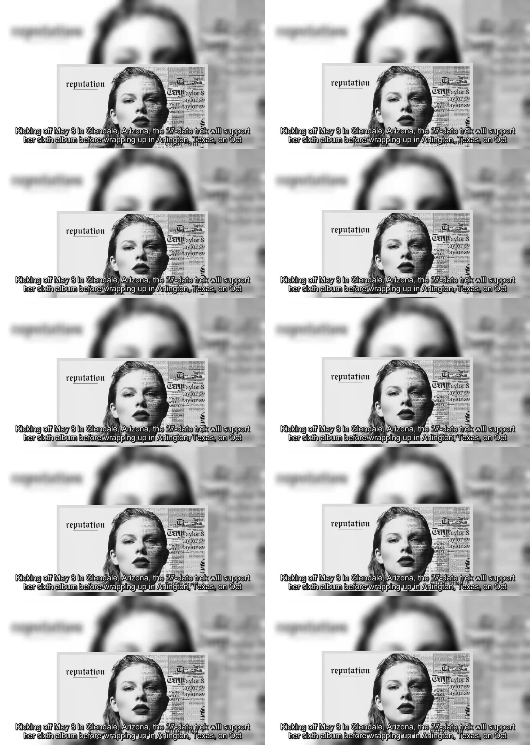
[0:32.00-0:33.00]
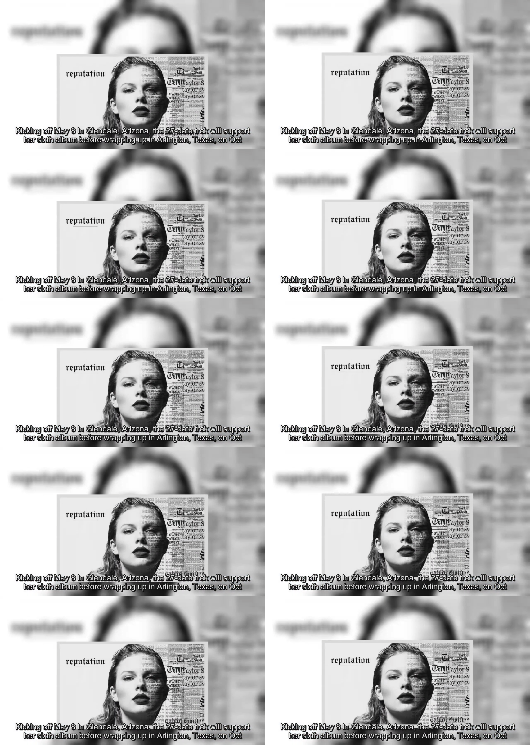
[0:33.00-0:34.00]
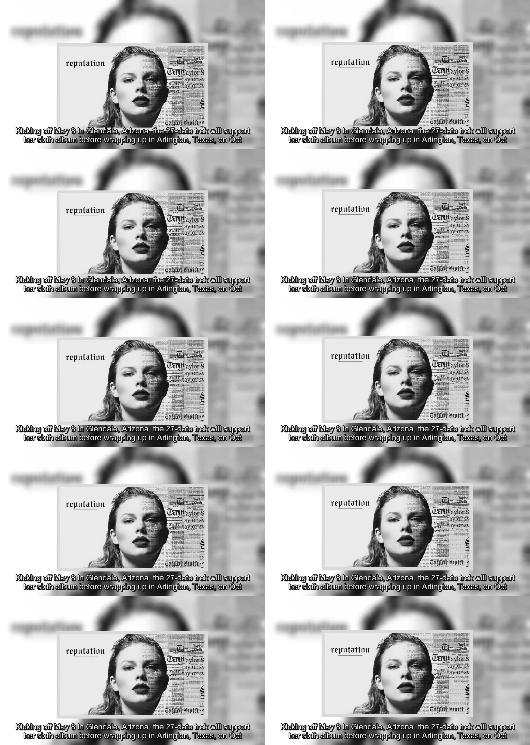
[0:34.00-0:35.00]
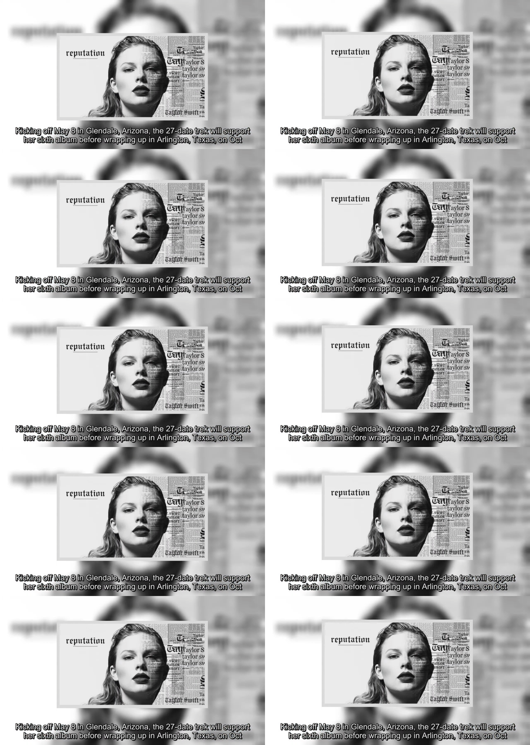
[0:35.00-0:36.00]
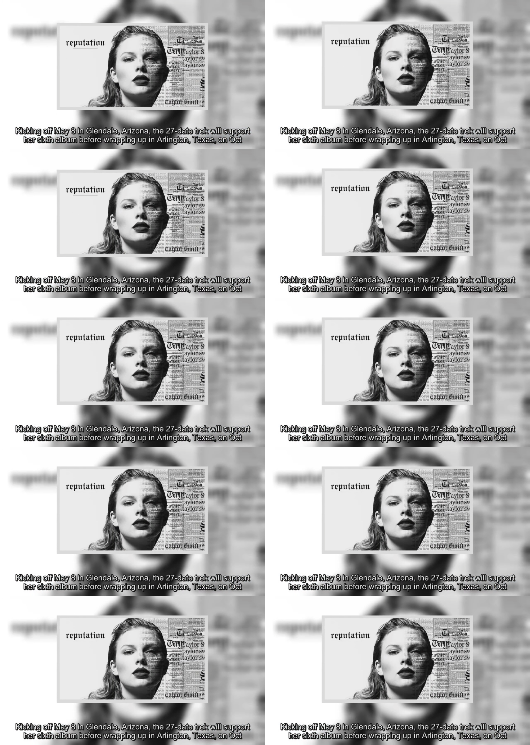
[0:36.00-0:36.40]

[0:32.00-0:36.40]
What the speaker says: (silence)